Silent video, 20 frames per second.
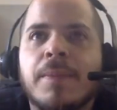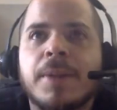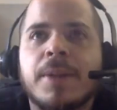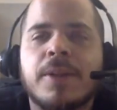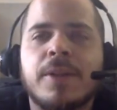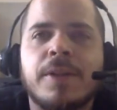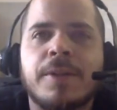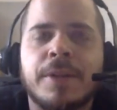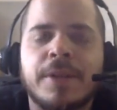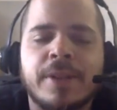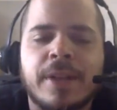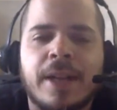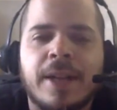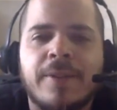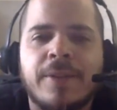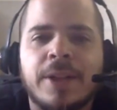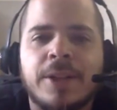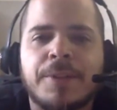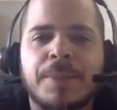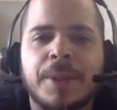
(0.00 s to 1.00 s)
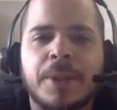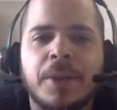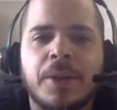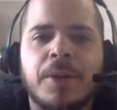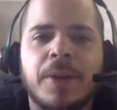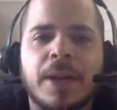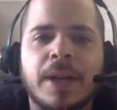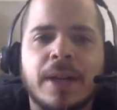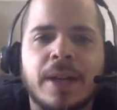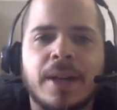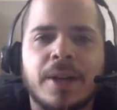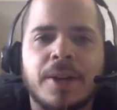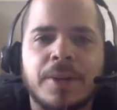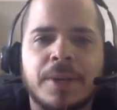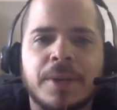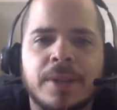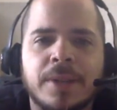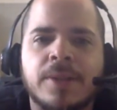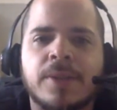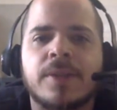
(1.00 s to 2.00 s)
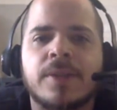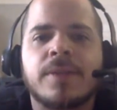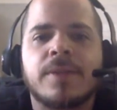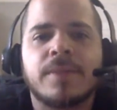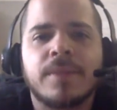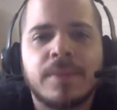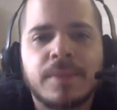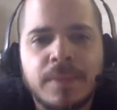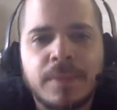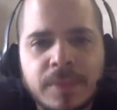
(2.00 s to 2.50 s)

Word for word: But the only reason I have HBO right now is